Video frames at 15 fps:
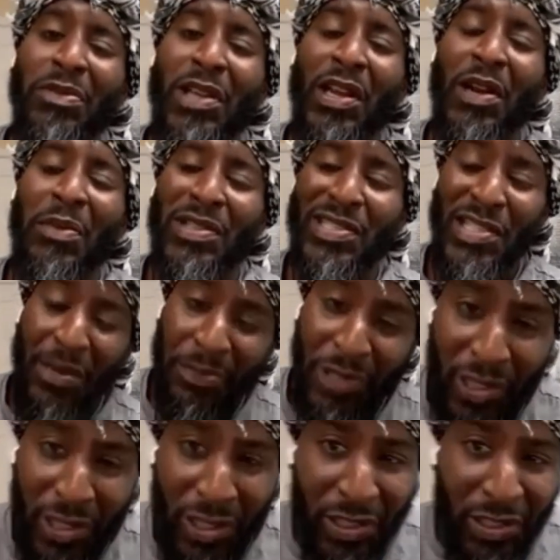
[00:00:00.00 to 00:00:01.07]
that I'm
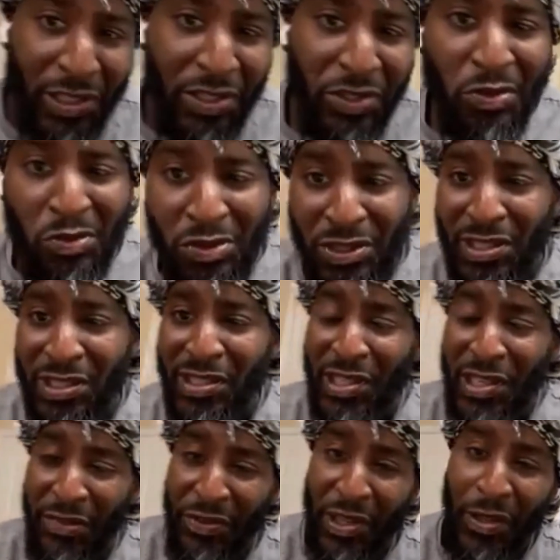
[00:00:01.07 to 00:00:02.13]
attempting to use this
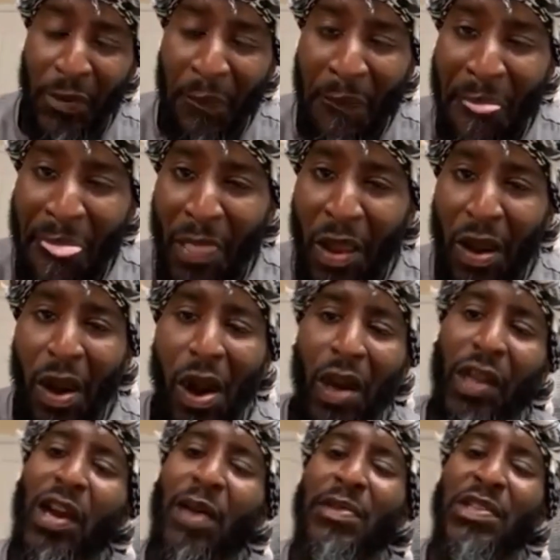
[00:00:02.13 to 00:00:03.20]
evening
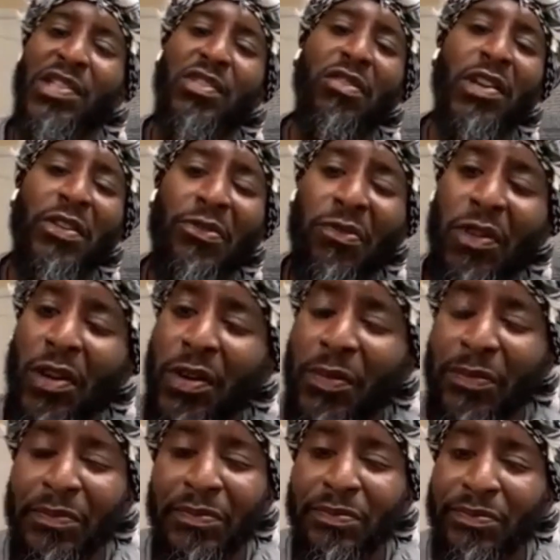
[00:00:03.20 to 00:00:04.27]
are coming straight
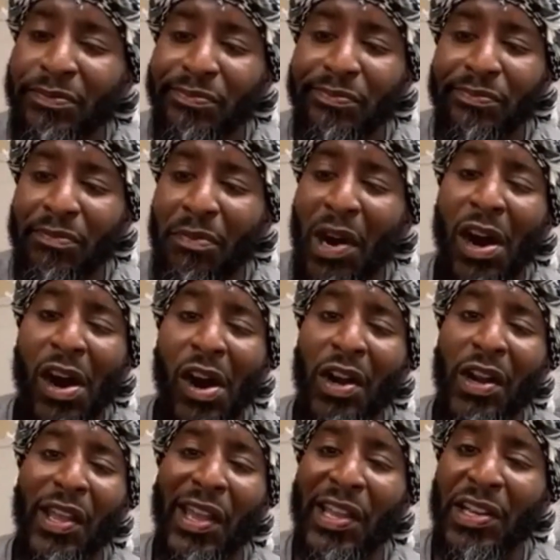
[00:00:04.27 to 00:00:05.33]
from my
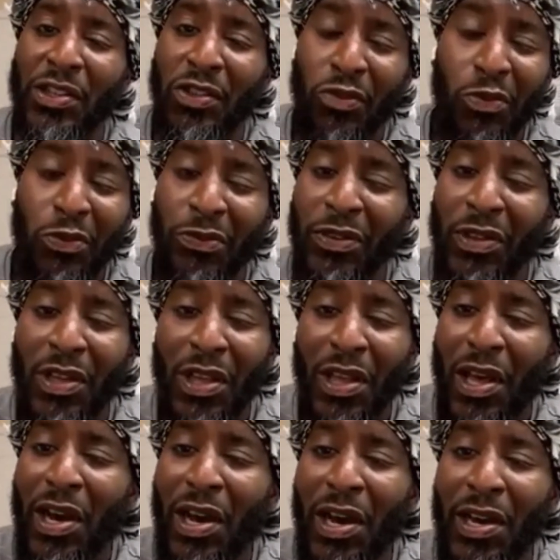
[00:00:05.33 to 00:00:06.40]
heart and the truth.
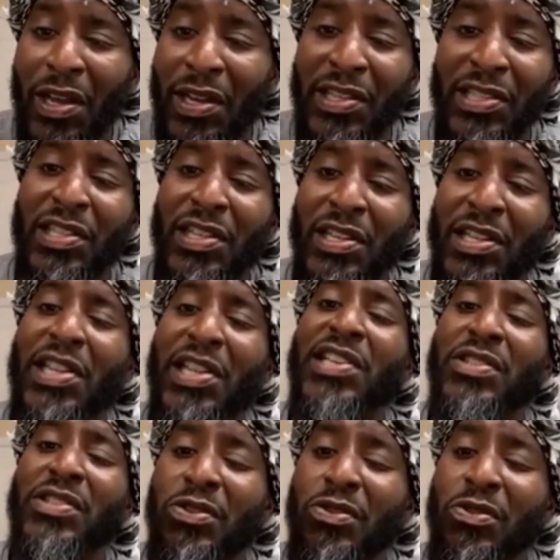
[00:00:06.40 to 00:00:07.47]
And it
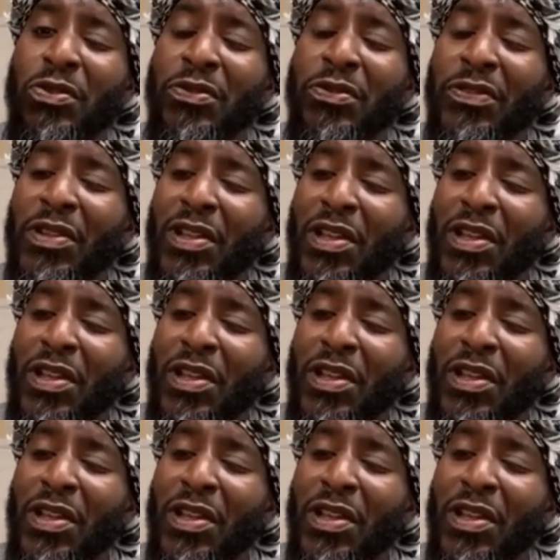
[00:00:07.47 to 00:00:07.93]
is the truth.